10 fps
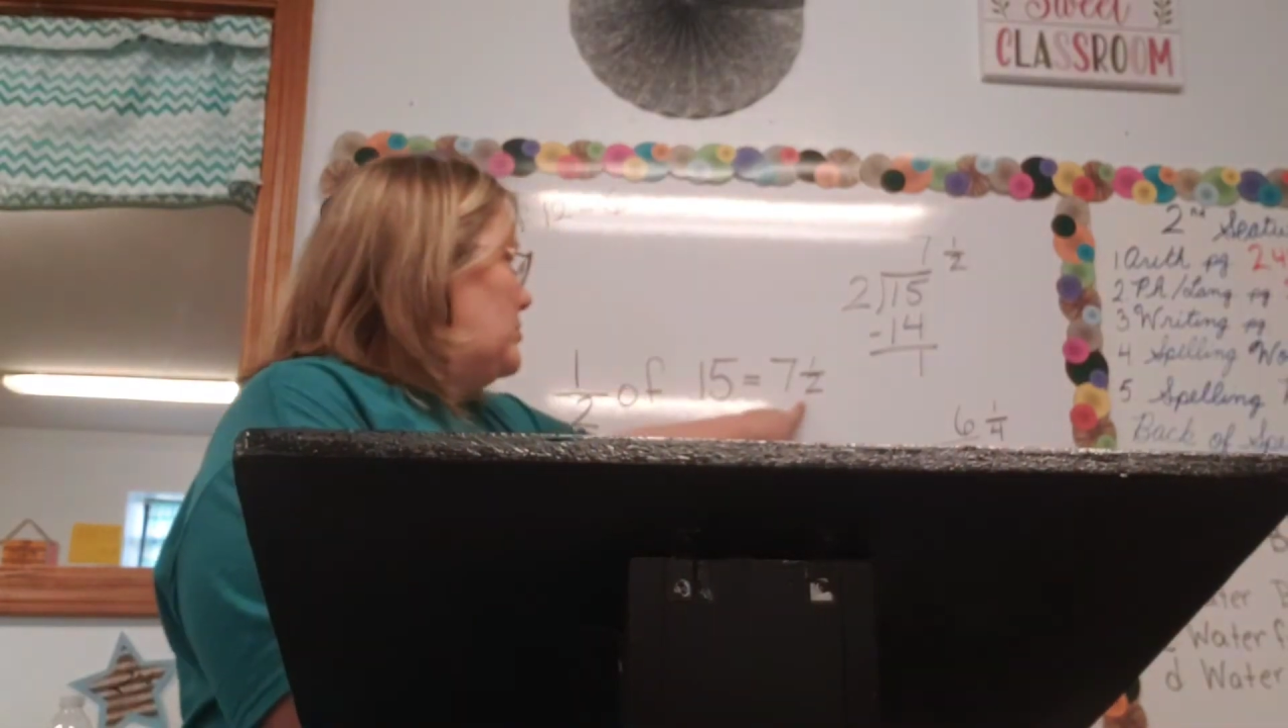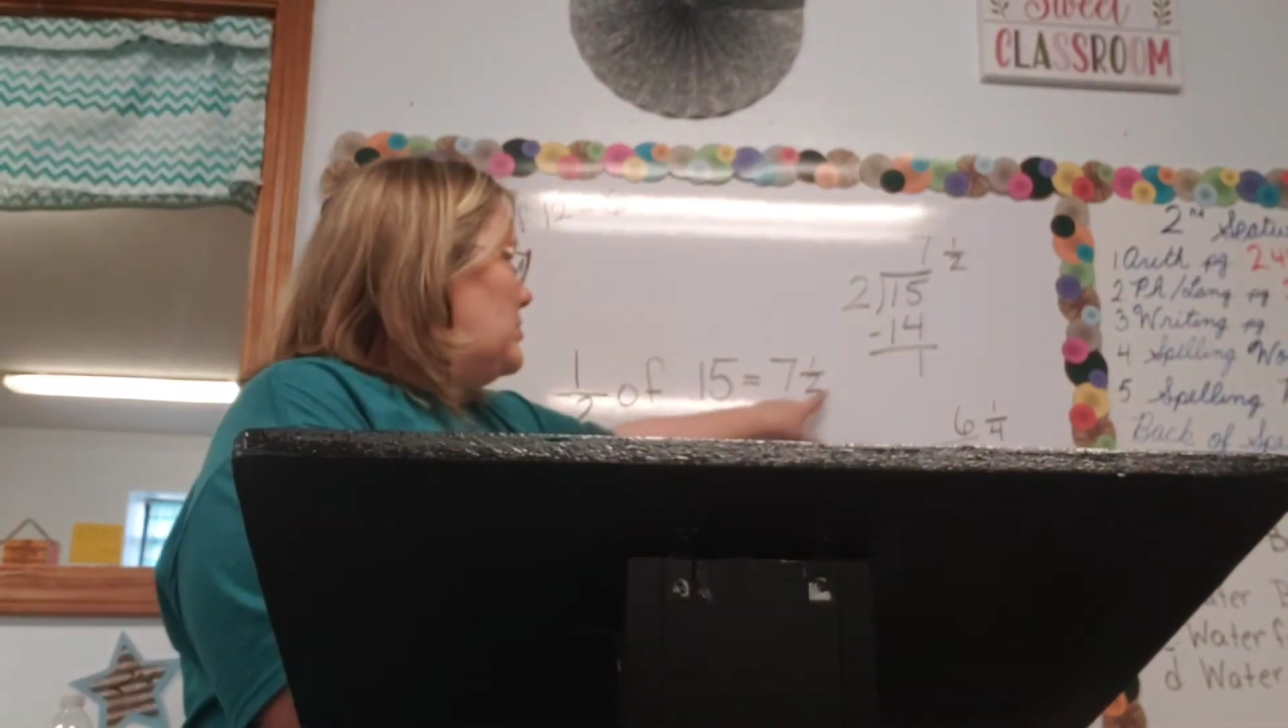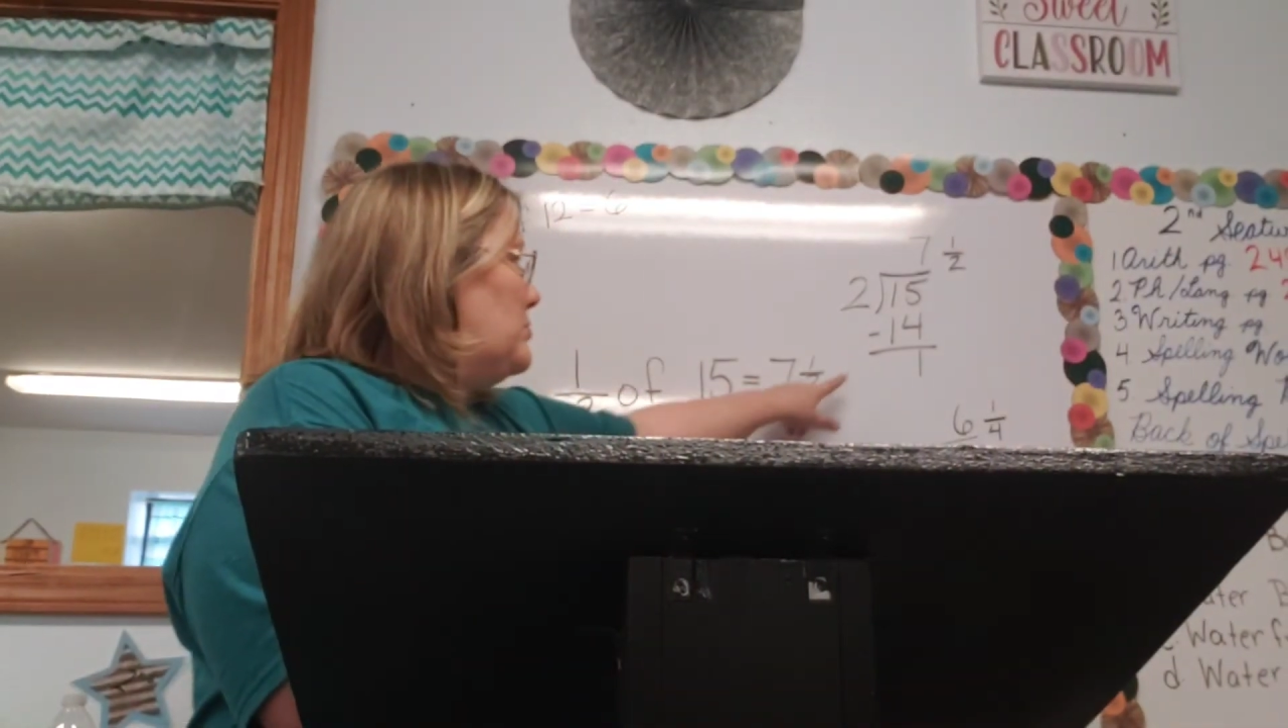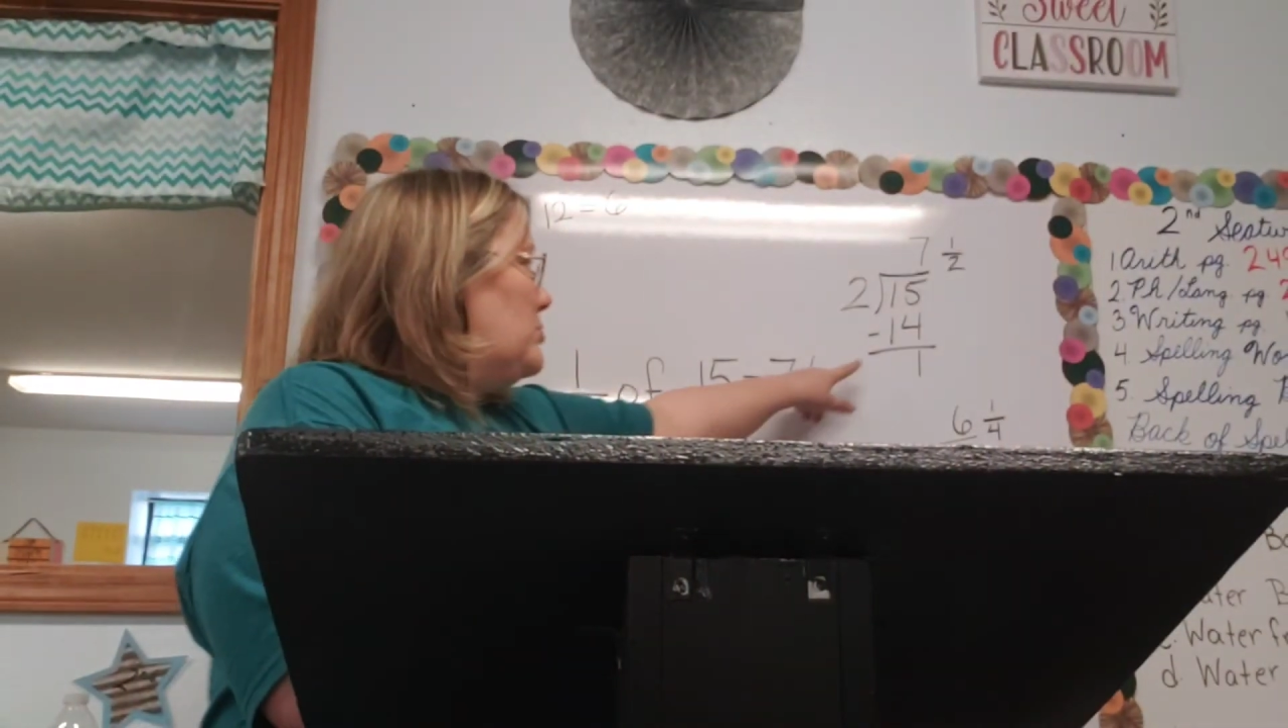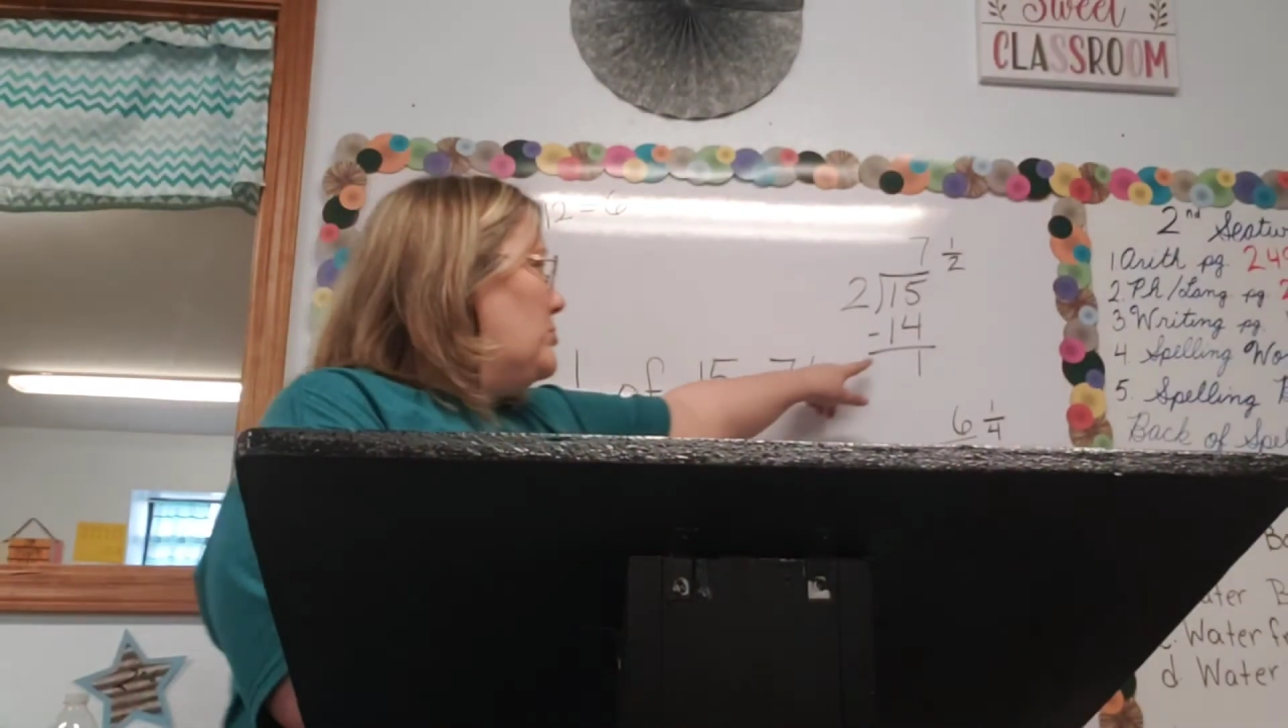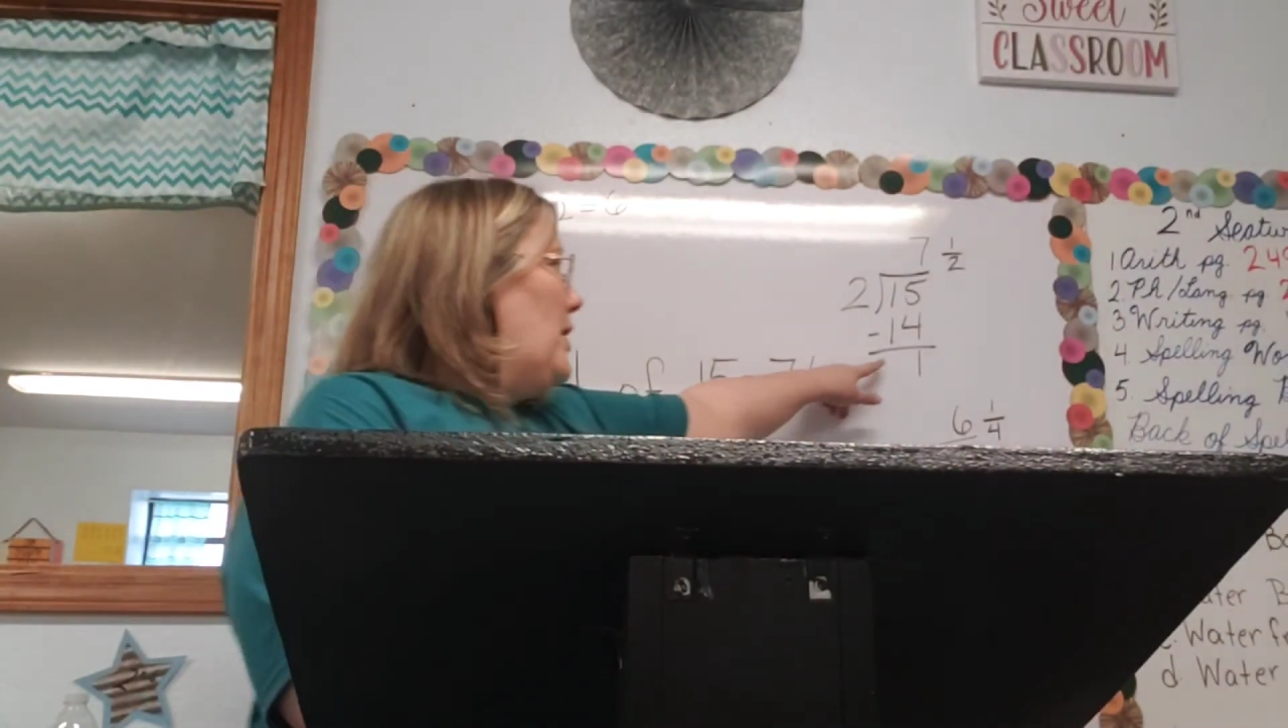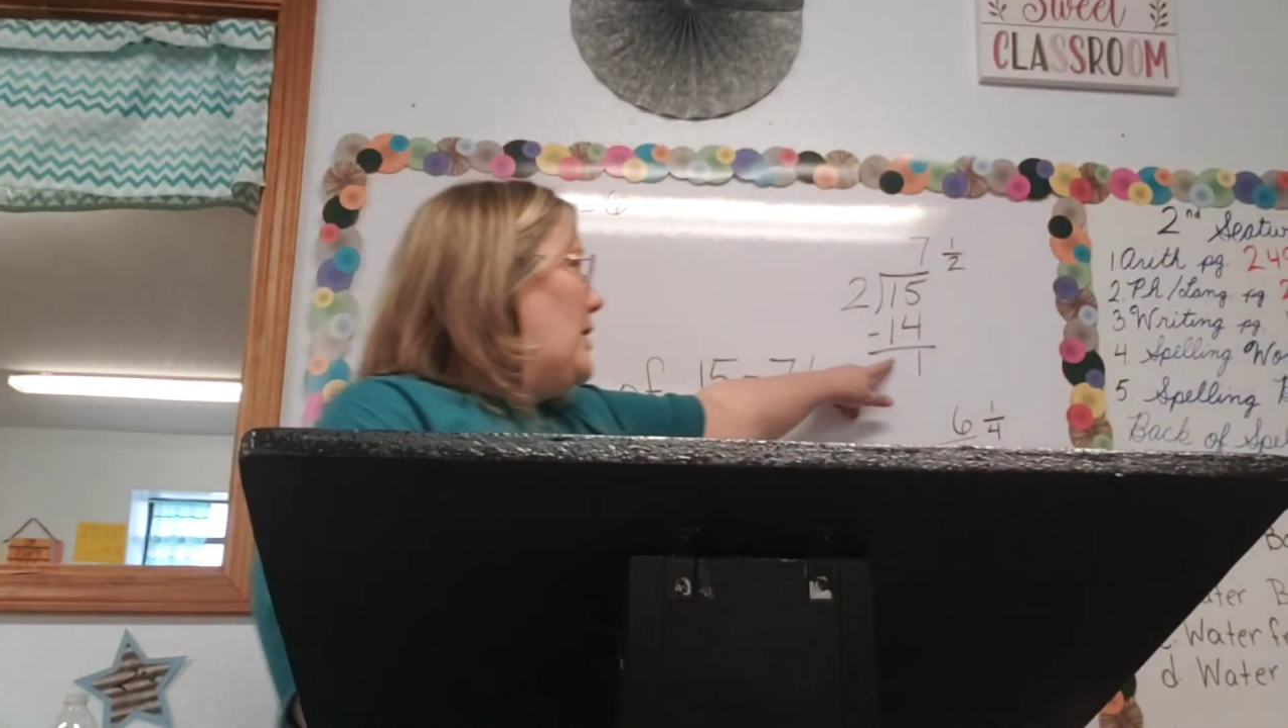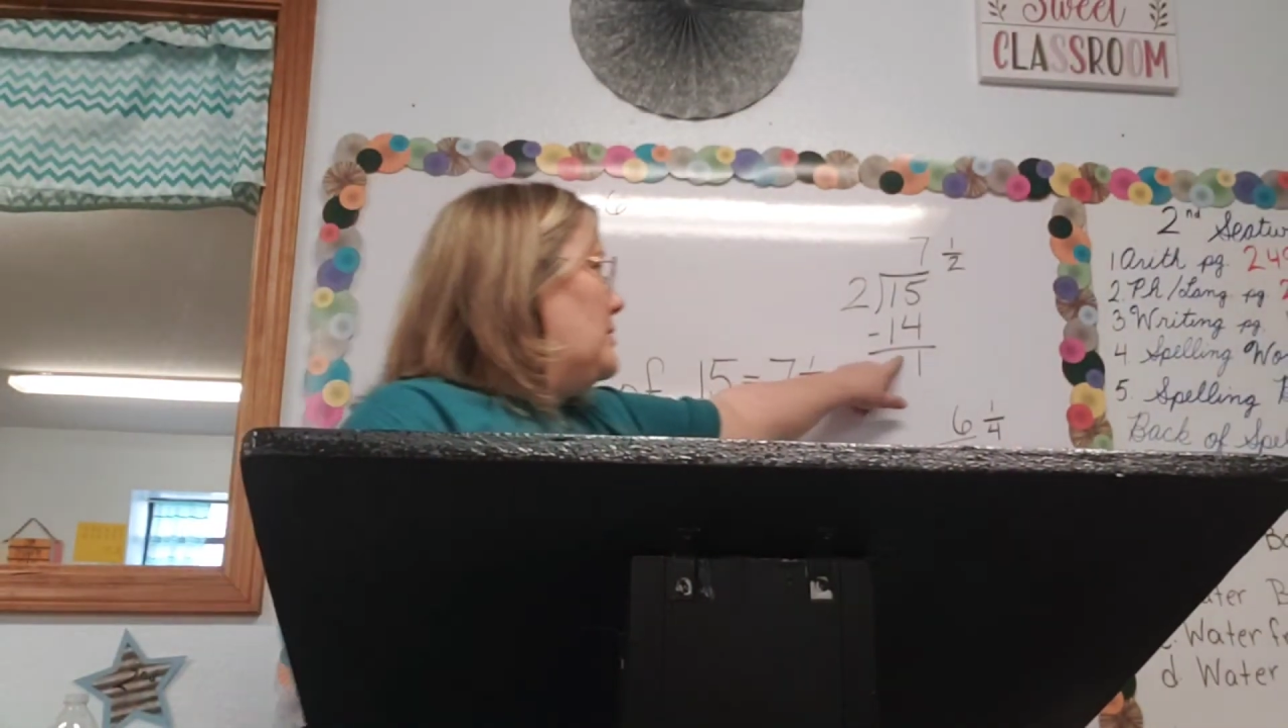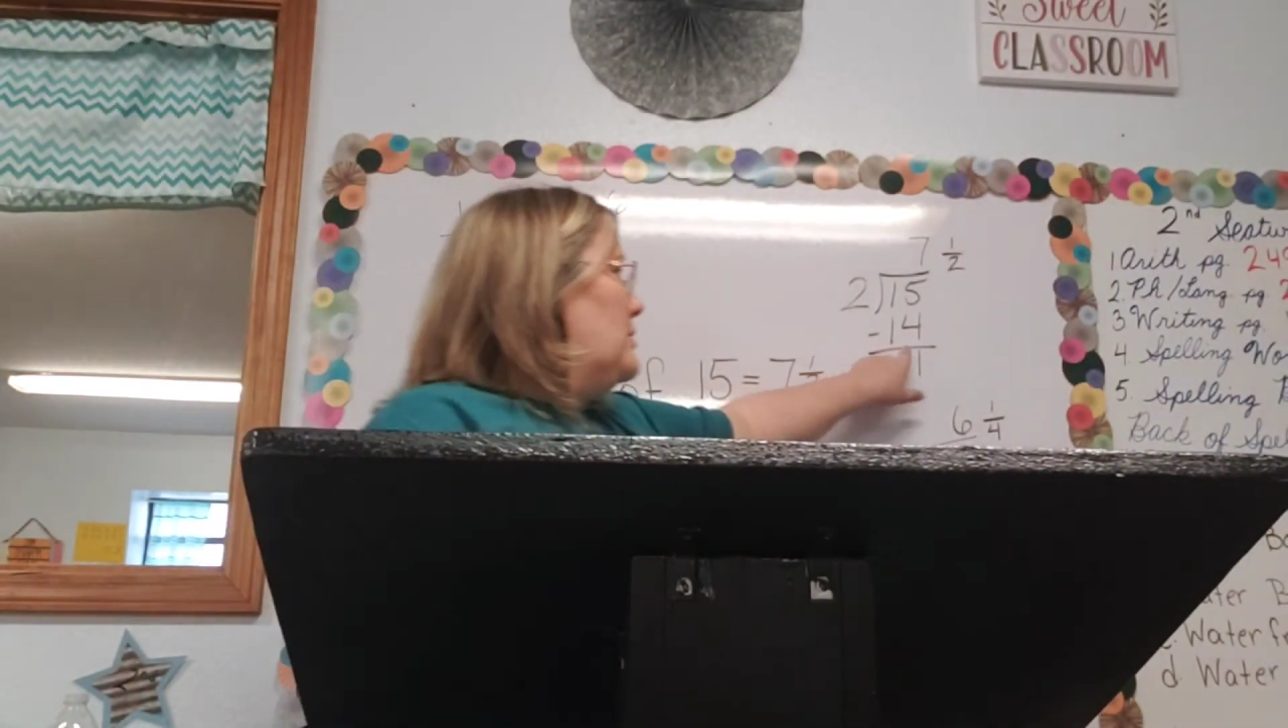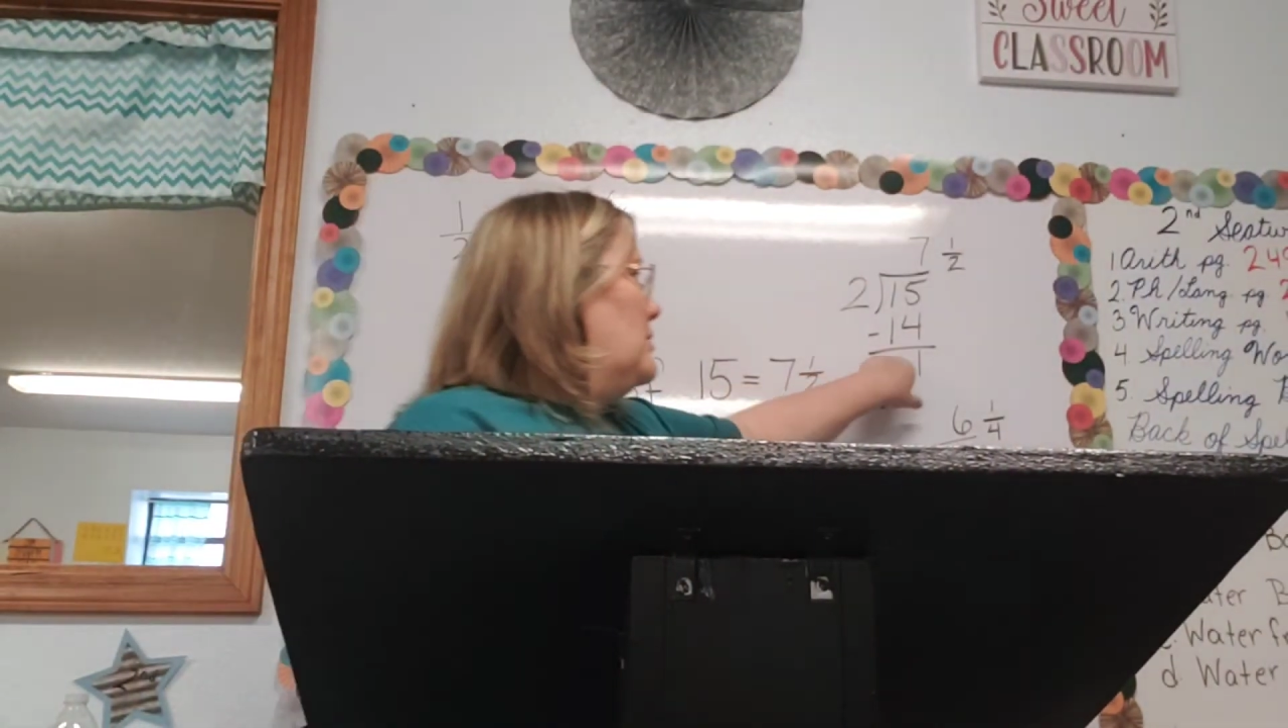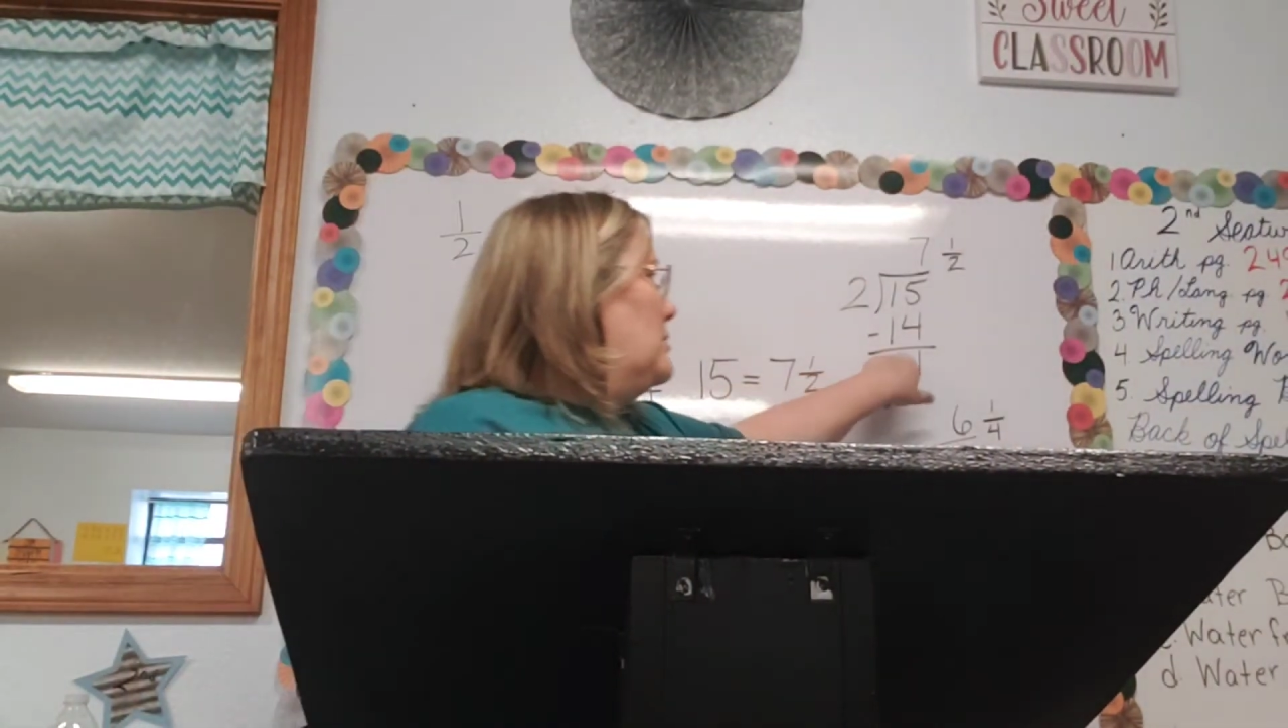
subtract